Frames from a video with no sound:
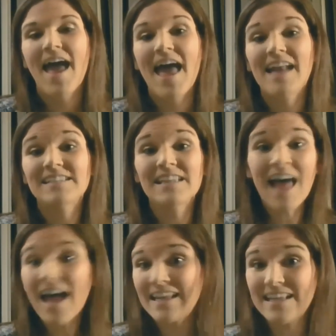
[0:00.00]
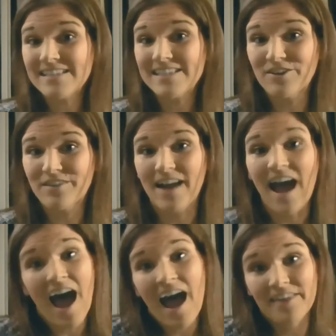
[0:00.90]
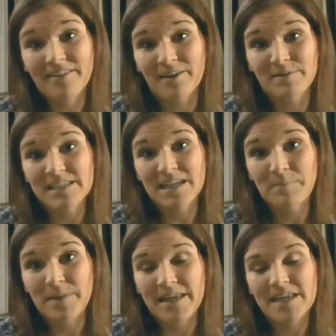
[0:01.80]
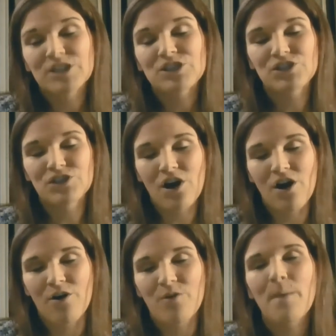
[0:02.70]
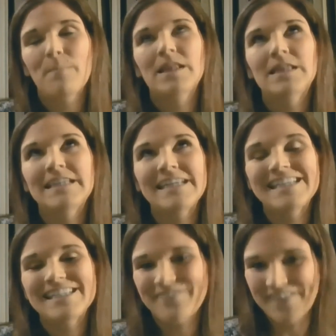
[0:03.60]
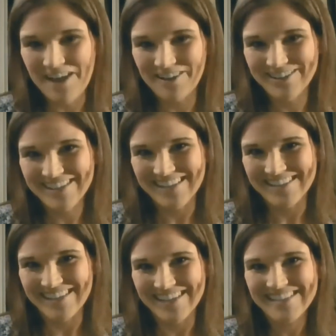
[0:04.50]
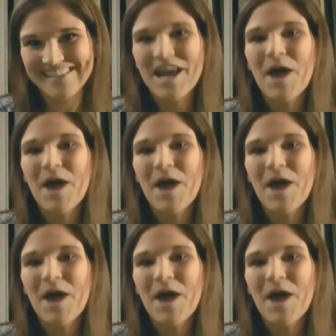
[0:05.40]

And it's a lot easier than I thought it was gonna be. So please fill out your census.